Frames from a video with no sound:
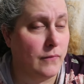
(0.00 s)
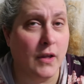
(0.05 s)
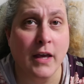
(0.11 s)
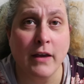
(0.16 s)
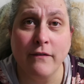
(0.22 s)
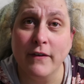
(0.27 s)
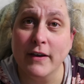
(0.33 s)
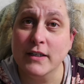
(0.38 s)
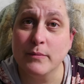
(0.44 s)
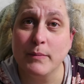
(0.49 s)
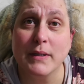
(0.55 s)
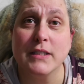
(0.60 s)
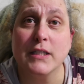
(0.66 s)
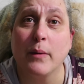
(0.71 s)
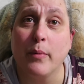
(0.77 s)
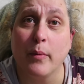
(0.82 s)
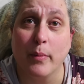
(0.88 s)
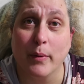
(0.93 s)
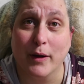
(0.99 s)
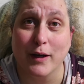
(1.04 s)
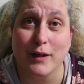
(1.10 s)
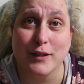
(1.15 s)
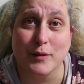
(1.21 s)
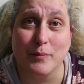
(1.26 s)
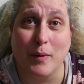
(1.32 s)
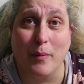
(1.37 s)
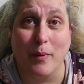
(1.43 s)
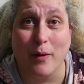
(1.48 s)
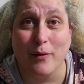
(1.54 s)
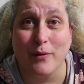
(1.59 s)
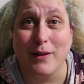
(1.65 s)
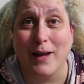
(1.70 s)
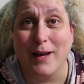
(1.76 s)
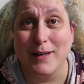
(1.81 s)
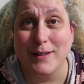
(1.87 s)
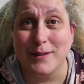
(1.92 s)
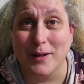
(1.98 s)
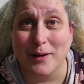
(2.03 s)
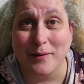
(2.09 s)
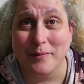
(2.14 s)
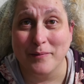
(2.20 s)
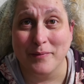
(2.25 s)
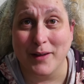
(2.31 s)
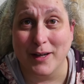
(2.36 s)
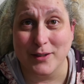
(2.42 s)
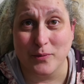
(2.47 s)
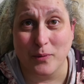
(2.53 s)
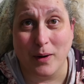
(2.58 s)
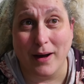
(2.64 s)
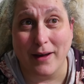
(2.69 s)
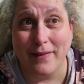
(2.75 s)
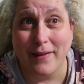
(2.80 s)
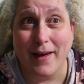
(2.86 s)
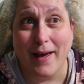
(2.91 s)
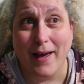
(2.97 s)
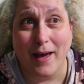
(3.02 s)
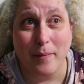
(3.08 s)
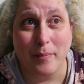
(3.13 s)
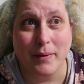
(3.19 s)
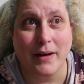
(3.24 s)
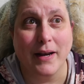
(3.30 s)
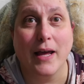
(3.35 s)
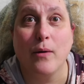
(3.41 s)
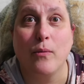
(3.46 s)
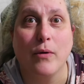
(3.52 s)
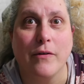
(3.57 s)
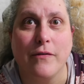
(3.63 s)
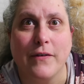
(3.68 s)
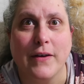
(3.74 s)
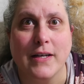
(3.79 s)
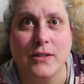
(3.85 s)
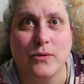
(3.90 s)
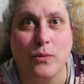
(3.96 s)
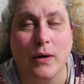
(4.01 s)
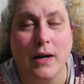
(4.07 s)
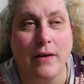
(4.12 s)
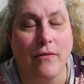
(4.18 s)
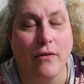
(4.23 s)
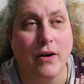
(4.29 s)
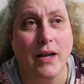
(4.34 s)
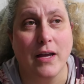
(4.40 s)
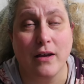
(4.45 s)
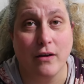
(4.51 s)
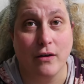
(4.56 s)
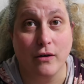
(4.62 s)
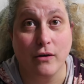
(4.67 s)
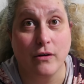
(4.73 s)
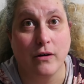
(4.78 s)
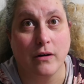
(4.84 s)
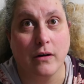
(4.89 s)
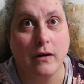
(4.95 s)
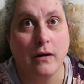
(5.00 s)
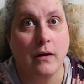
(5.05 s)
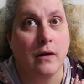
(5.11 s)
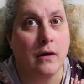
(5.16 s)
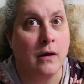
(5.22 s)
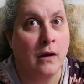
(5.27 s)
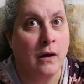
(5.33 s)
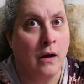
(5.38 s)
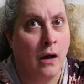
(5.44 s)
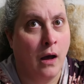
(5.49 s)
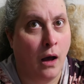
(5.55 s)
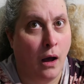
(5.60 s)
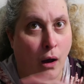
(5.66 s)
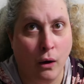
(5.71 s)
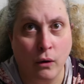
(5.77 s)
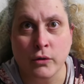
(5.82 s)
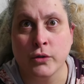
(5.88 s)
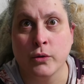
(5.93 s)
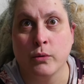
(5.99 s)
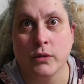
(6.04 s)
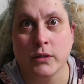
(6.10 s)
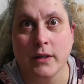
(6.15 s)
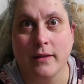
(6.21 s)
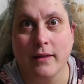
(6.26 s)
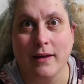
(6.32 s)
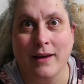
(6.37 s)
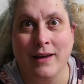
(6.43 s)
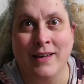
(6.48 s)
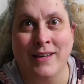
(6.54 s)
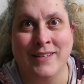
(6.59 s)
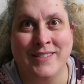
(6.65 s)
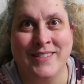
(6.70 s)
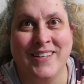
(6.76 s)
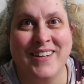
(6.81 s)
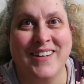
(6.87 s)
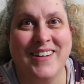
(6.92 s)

he fixed my supper because of my birthday, so that's why that happened. He would have fixed whatever. He can cook all sorts of things.